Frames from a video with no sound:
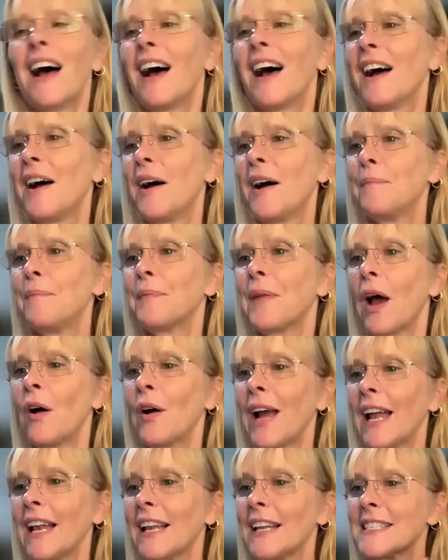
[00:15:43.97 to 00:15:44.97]

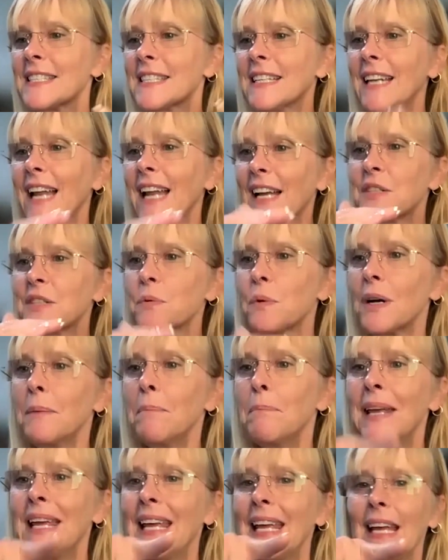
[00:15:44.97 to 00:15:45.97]
Okay, let's the next
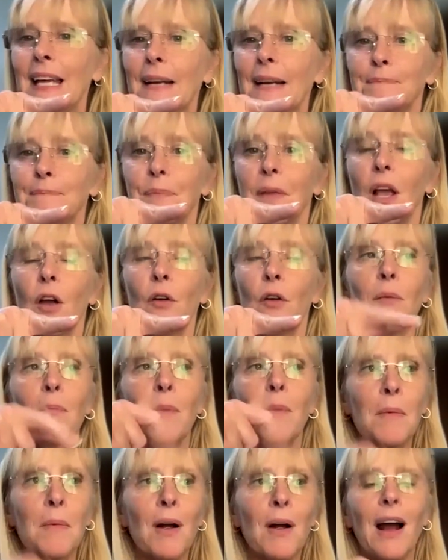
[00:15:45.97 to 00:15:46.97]
one, P.
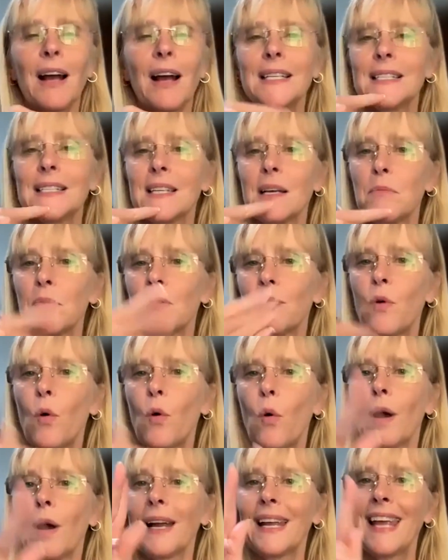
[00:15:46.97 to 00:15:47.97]
Remember I said
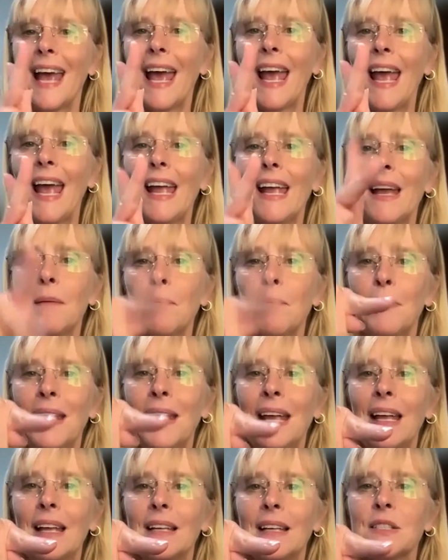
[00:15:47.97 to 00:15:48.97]
before K and
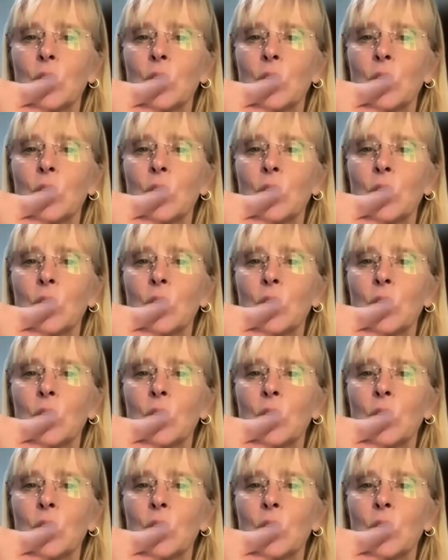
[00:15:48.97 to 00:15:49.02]
P.